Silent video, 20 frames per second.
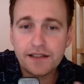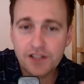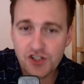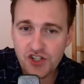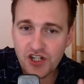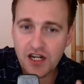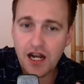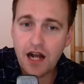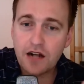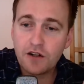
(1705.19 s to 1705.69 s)
the
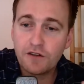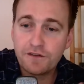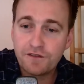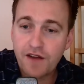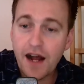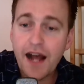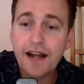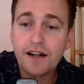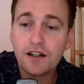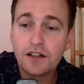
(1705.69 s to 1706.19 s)
Chicago
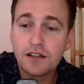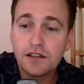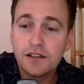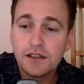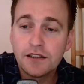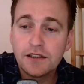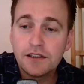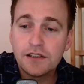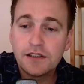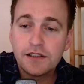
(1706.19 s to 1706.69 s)
Fire,
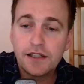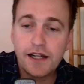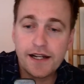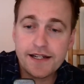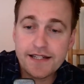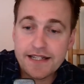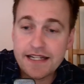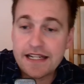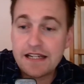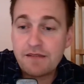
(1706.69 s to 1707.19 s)
a
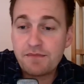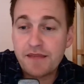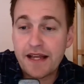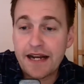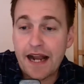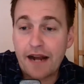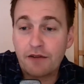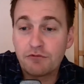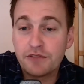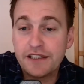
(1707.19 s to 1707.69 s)
team that
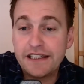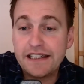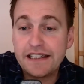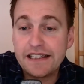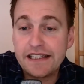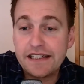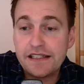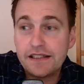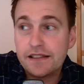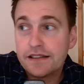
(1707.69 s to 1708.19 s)
I
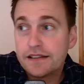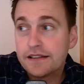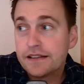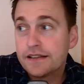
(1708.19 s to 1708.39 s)
really